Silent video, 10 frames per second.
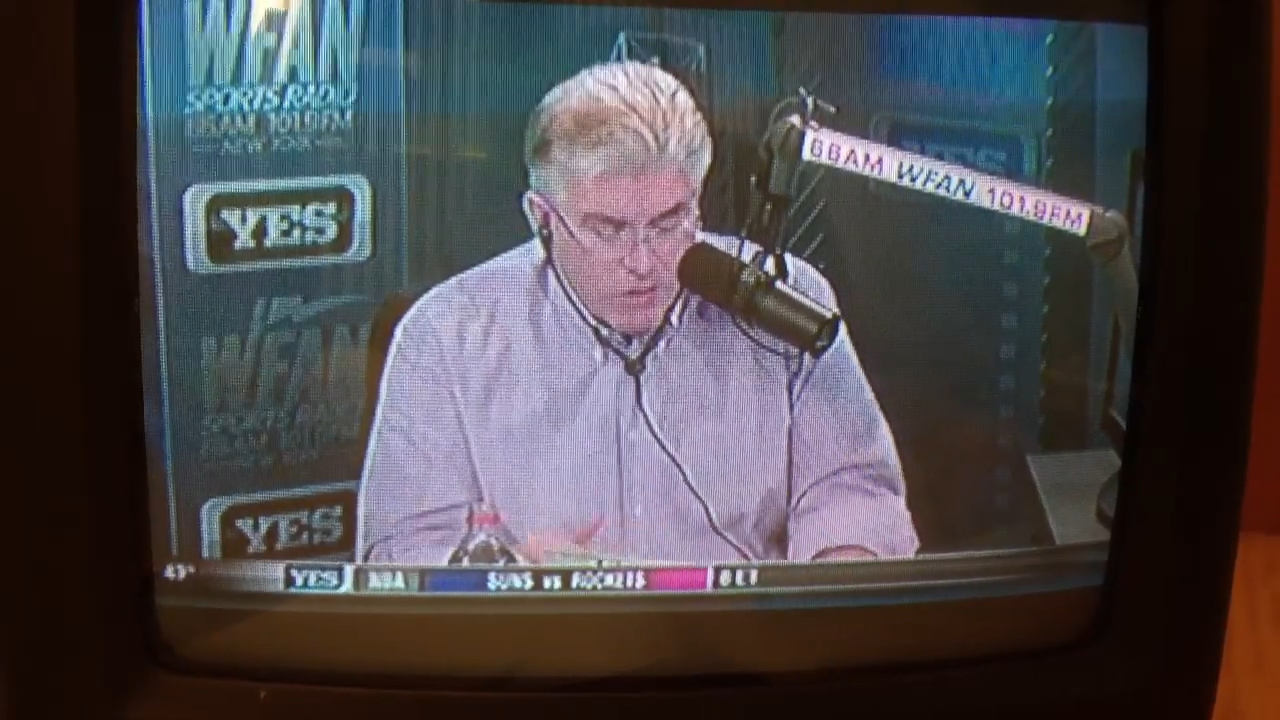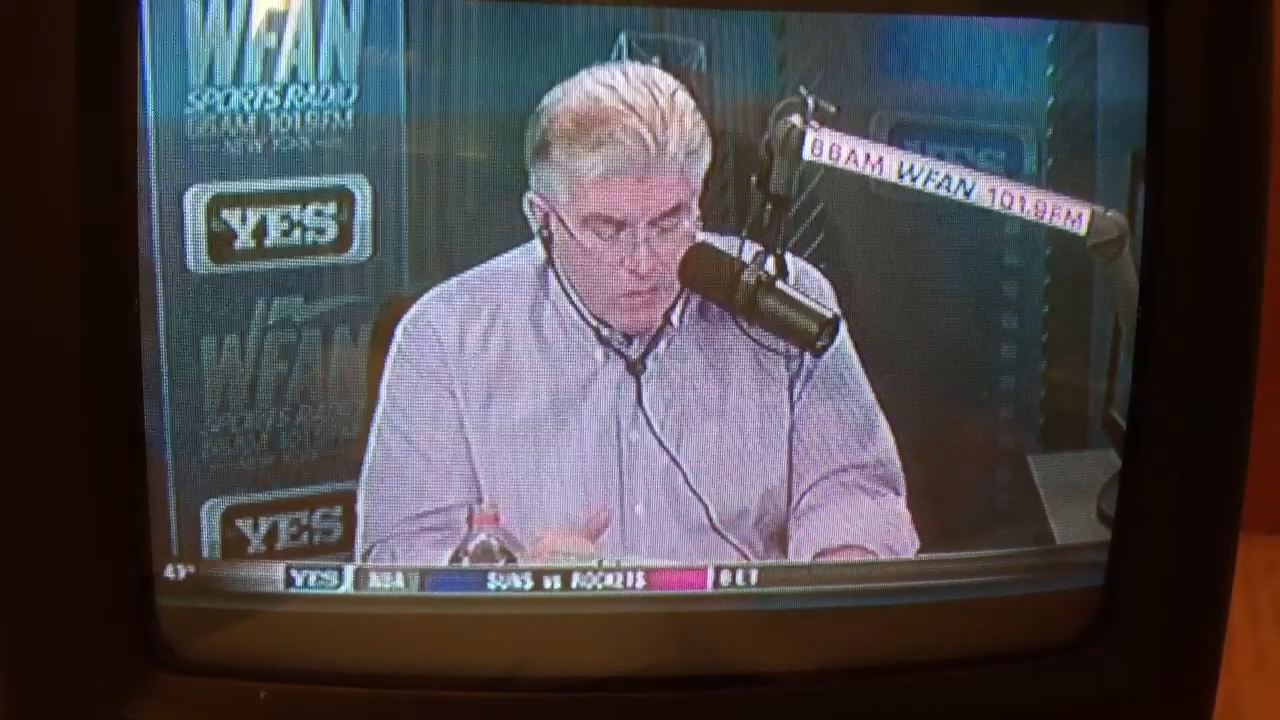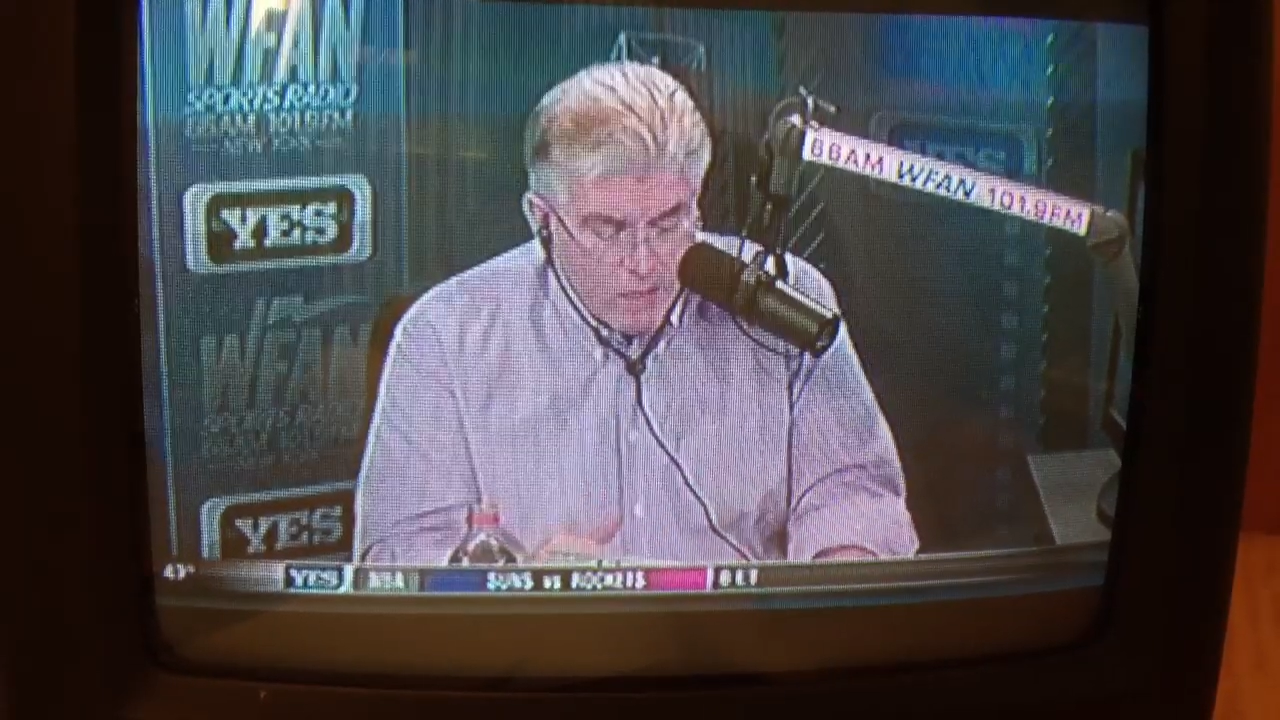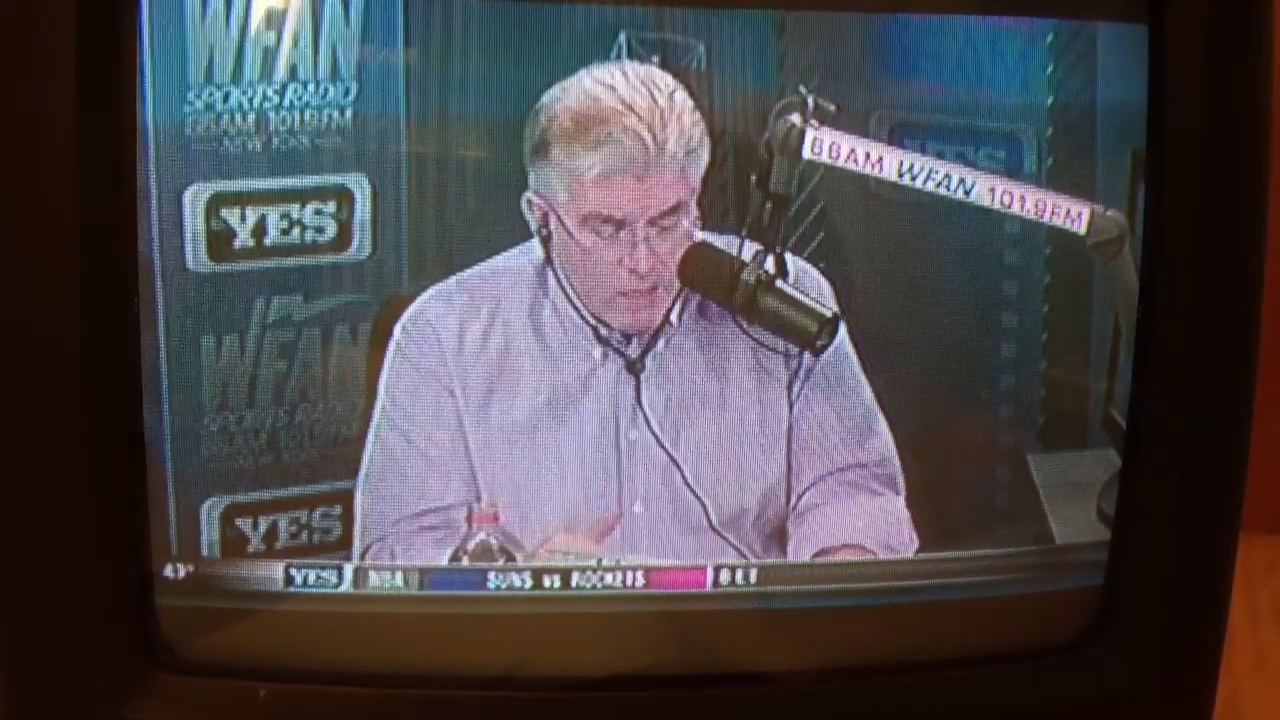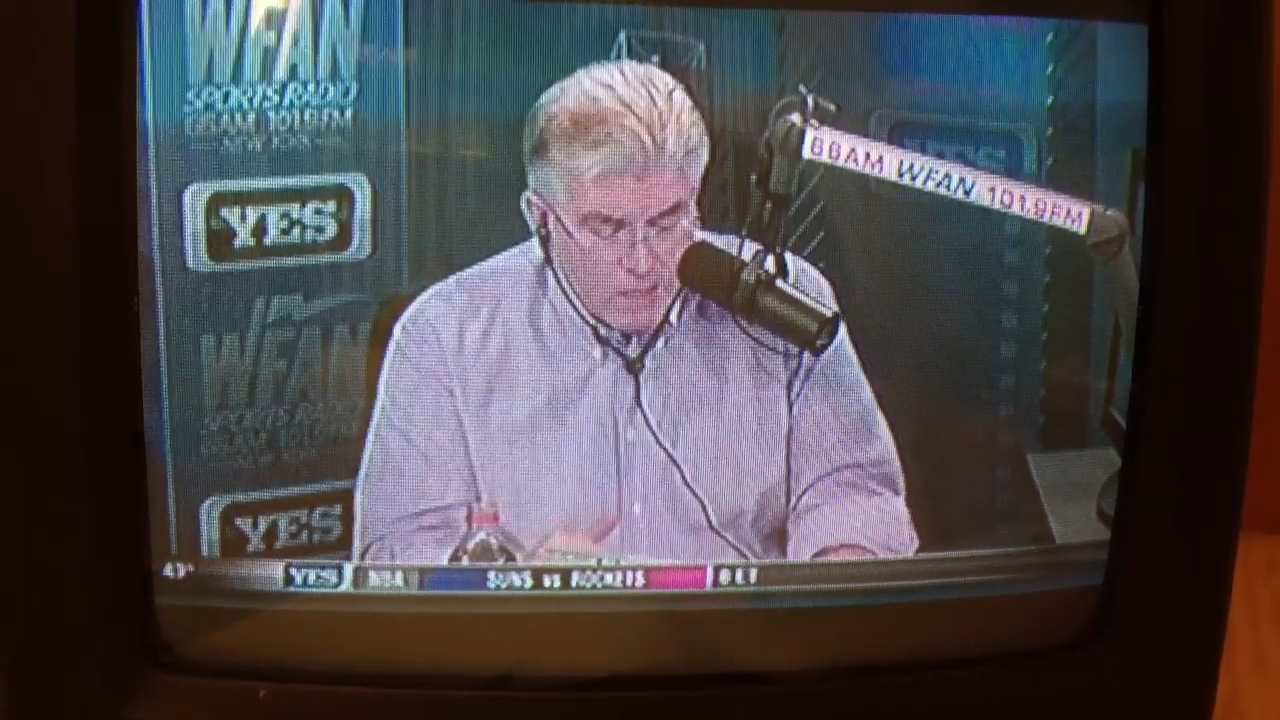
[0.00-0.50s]

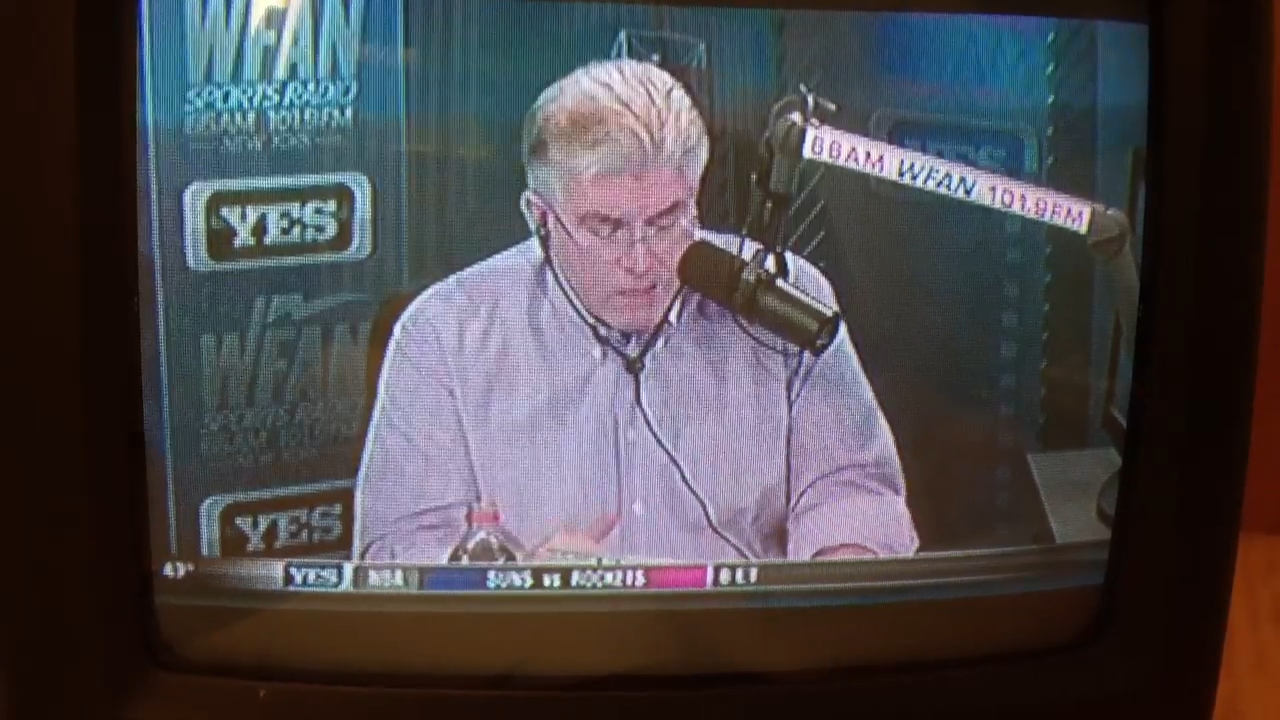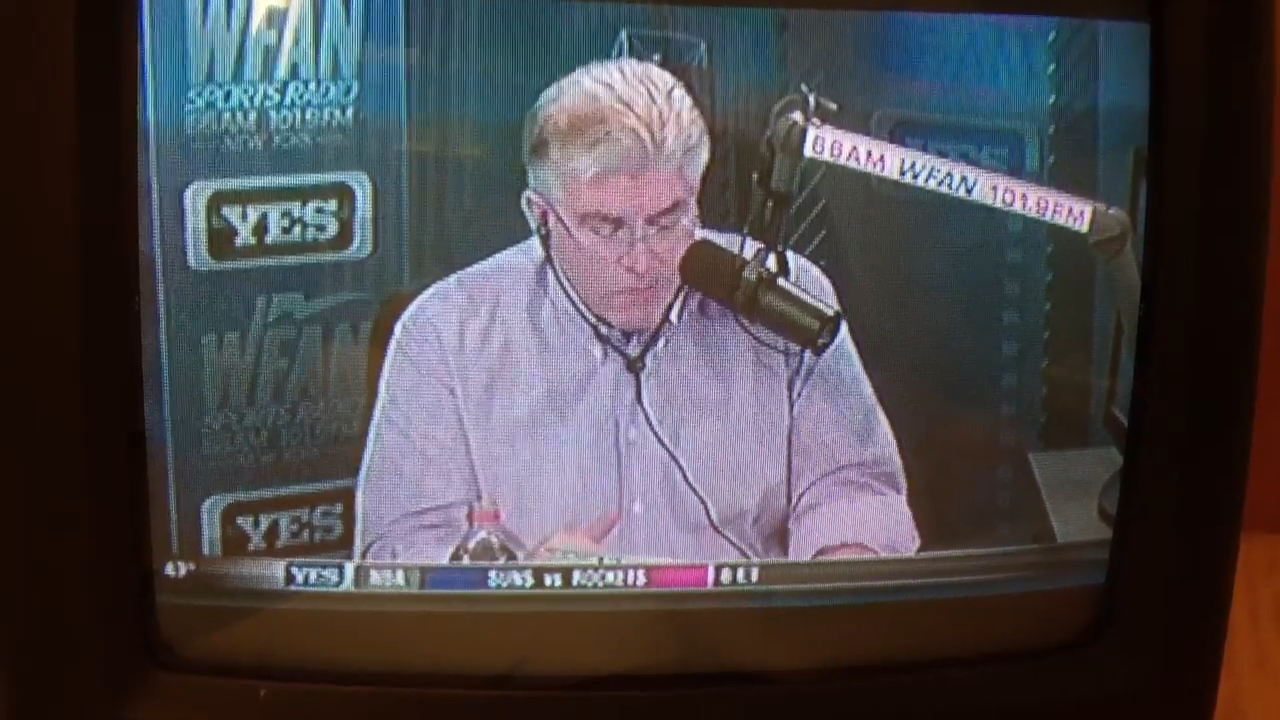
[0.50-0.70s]
what is